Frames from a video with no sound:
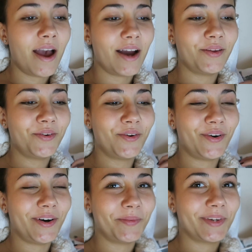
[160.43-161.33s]
I don't know
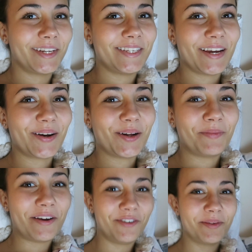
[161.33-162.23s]
how I'm gonna take all
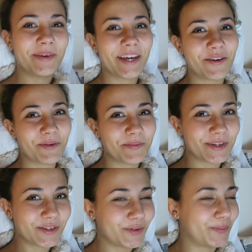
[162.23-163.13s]
my filming
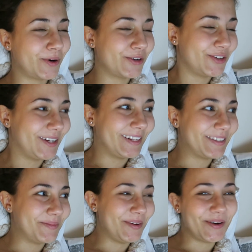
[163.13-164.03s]
equipment to
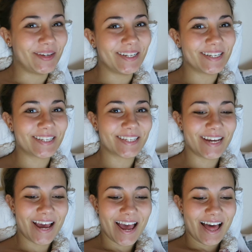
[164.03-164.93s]
Portugal to be honest
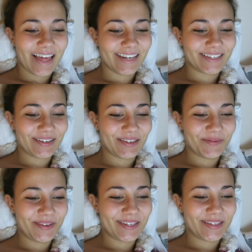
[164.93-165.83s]
it's
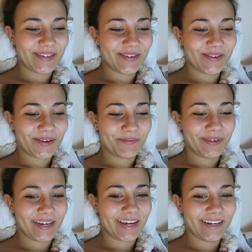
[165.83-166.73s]
gonna be so
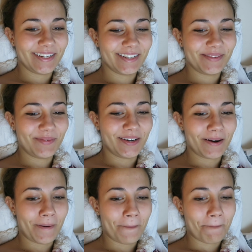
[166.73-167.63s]
complicated
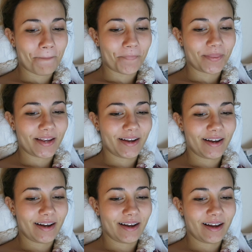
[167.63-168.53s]
but
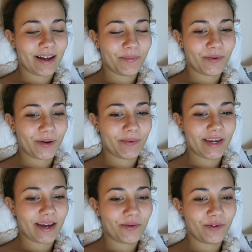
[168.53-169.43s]
I'll probably
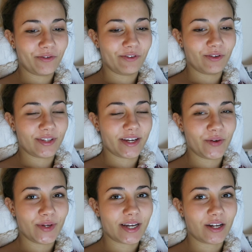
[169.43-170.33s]
get one of those that
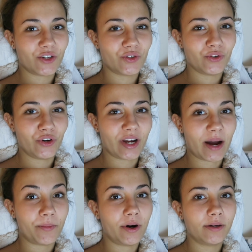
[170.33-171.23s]
you attach to your
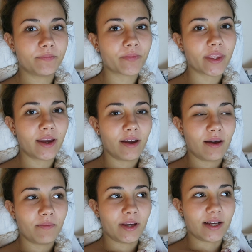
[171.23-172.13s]
camera
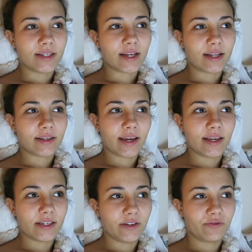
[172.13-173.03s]
because that's
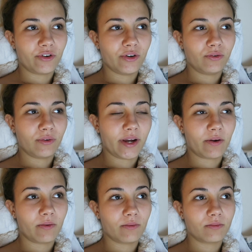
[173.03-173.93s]
like easy for you to
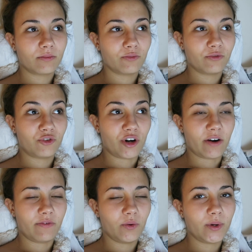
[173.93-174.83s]
like
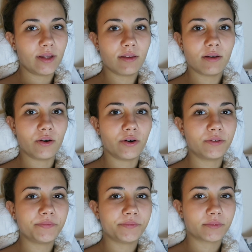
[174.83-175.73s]
travel with, you
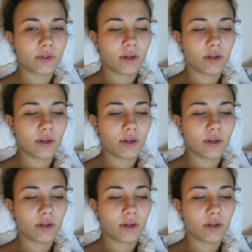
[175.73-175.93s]
know?